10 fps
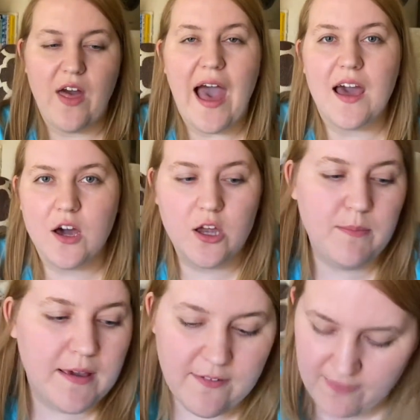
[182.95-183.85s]
that could
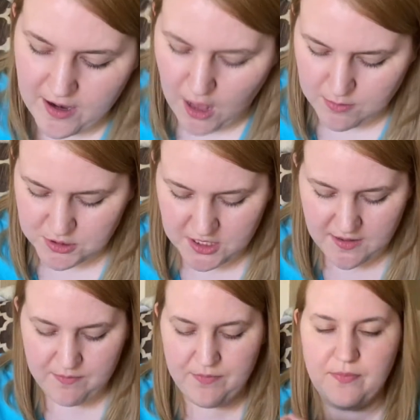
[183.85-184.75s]
be a fun
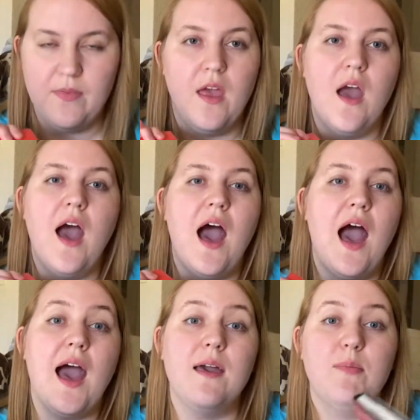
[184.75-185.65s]
option.
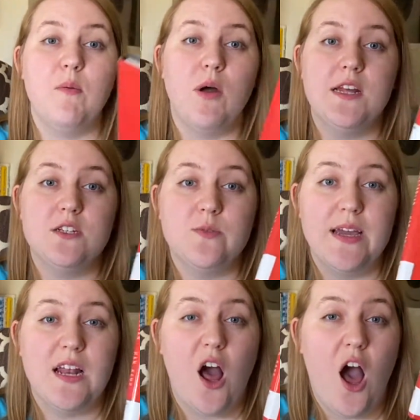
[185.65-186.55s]
I've been wanting to
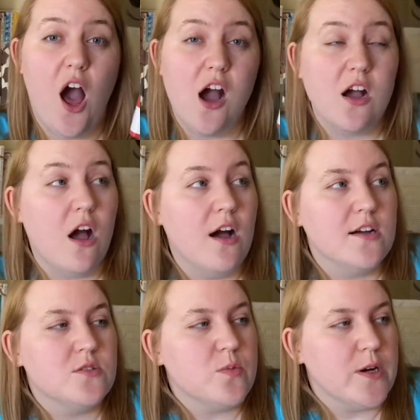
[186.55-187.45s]
read Han
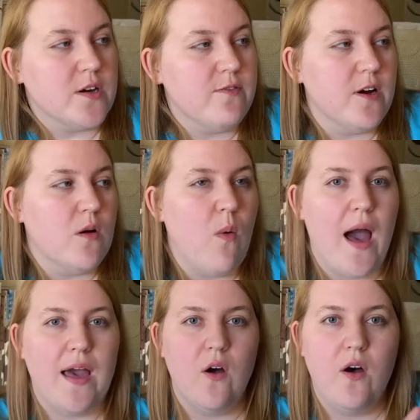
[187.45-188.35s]
Kang's work for a
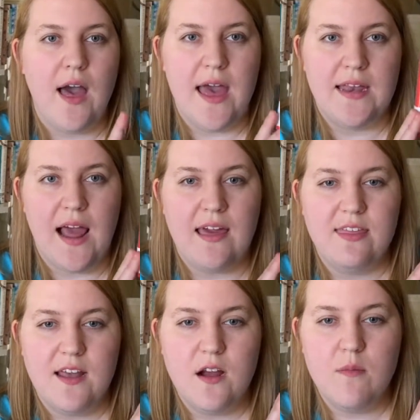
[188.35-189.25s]
while. And I
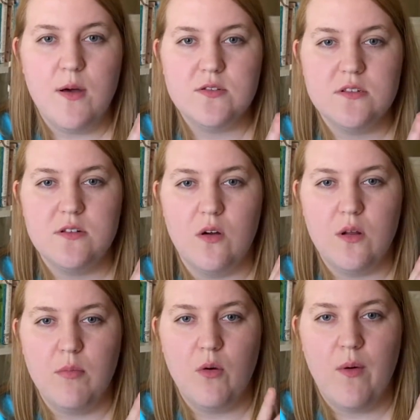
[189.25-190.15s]
think her most
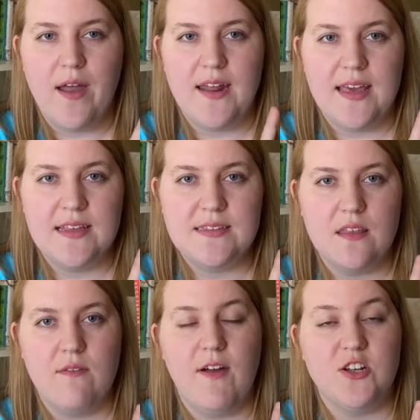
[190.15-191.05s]
notable one is
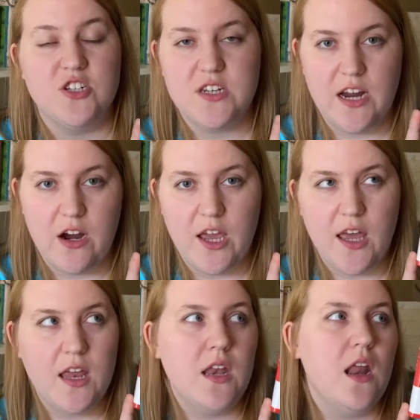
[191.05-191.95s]
The
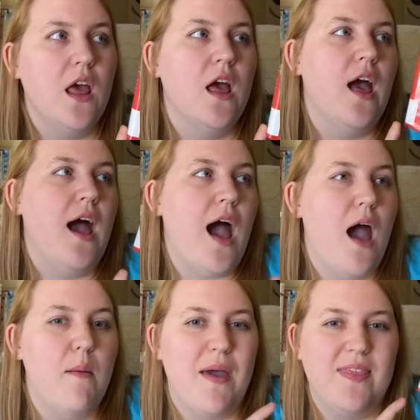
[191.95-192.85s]
Vegetarian.
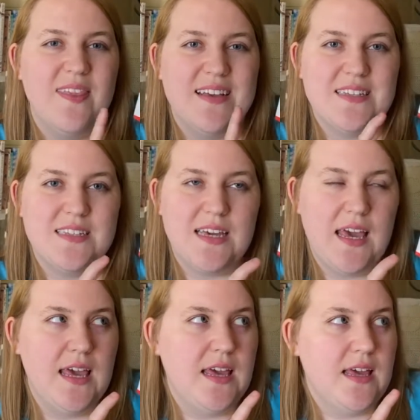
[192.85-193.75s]
Um, and this
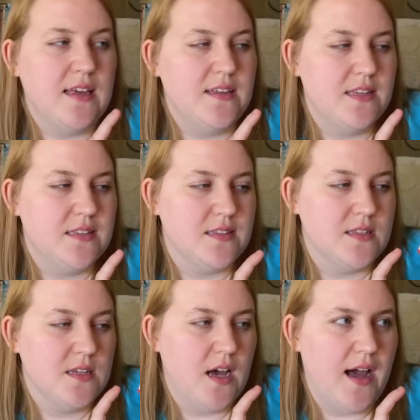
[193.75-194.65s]

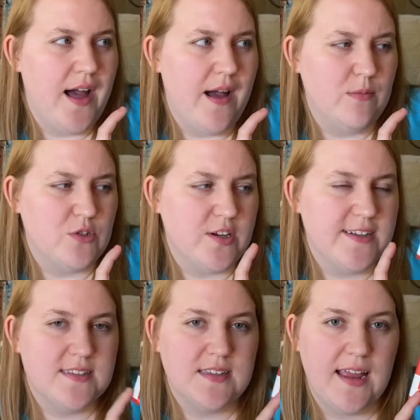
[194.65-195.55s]
is um,
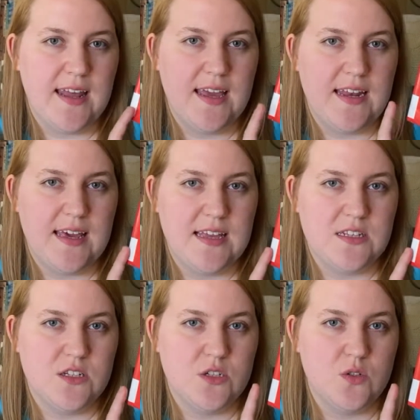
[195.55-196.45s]
translated
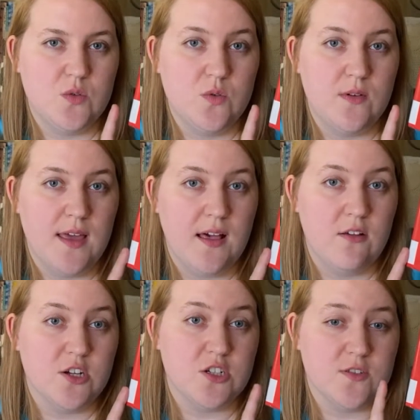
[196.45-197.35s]
into
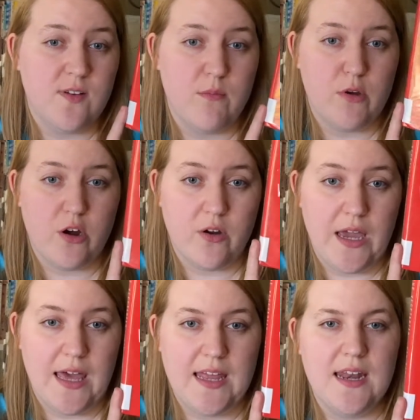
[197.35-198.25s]
English from
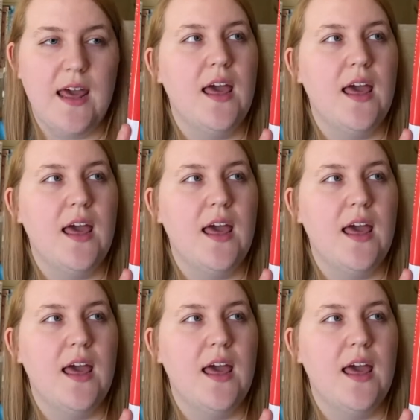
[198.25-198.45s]
Korean.